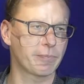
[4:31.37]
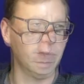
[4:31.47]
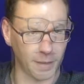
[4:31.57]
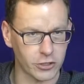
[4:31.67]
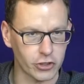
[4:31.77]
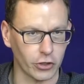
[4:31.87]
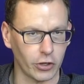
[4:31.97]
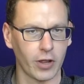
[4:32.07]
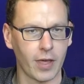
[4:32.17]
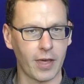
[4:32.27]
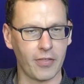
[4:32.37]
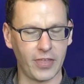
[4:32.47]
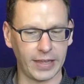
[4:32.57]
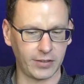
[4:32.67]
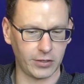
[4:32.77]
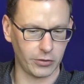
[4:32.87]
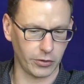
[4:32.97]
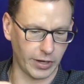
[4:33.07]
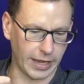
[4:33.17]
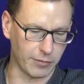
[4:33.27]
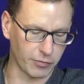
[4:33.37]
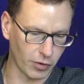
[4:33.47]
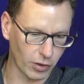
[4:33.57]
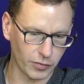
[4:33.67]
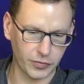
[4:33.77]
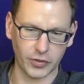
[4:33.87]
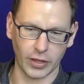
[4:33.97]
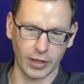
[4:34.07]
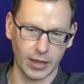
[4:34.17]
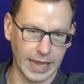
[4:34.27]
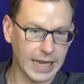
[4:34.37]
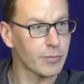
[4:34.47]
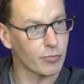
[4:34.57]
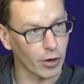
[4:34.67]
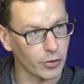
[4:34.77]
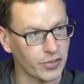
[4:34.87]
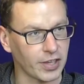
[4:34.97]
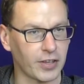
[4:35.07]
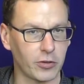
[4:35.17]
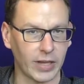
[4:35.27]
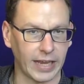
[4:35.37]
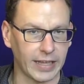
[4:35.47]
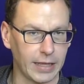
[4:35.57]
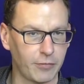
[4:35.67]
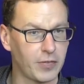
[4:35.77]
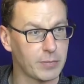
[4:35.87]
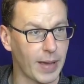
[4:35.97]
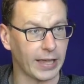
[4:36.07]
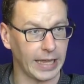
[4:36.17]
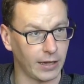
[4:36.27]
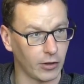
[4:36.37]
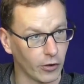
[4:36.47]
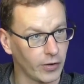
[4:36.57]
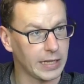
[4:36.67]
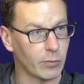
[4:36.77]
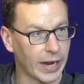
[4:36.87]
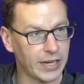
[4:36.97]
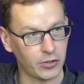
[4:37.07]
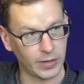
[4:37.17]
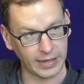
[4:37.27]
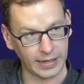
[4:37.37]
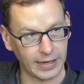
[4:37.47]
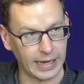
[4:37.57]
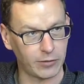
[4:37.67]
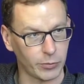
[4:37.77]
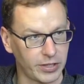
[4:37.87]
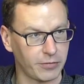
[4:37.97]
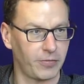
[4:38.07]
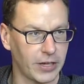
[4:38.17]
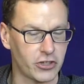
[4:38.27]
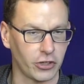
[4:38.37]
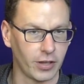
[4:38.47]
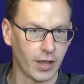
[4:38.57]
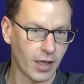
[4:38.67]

Make sure that you're involved in the process, that you can give feedback in an early way so that in an iterative fashion